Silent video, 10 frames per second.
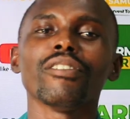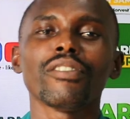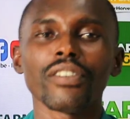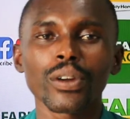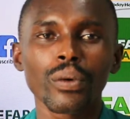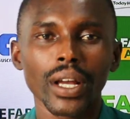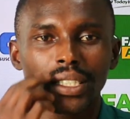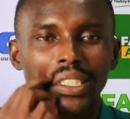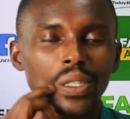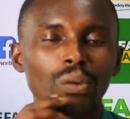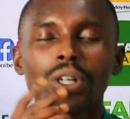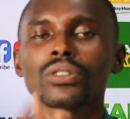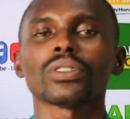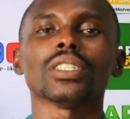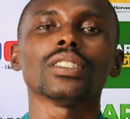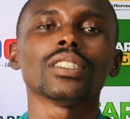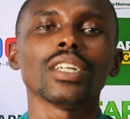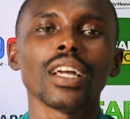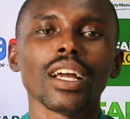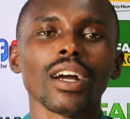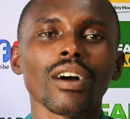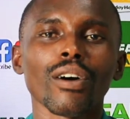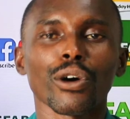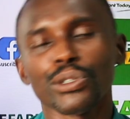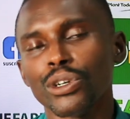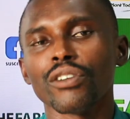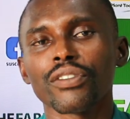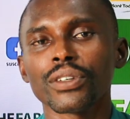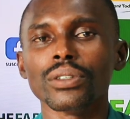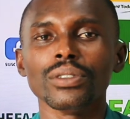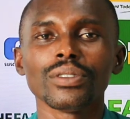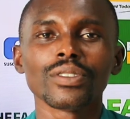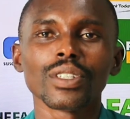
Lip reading: frequent watering on your field.